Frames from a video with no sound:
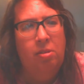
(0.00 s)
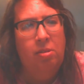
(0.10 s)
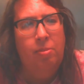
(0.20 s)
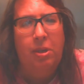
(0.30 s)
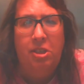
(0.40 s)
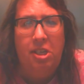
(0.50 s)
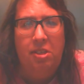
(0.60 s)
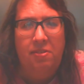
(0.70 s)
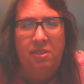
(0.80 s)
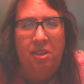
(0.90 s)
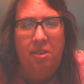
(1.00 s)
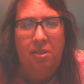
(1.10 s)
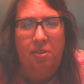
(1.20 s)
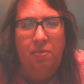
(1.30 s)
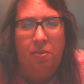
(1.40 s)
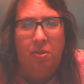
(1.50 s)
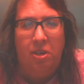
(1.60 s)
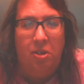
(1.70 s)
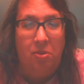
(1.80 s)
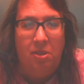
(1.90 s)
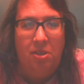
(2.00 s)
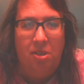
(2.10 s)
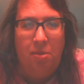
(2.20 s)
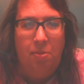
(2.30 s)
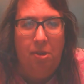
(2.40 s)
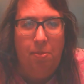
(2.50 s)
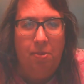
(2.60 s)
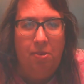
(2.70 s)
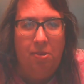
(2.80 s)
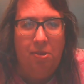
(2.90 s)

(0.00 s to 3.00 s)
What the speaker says: My objective is not to look for egotistic people.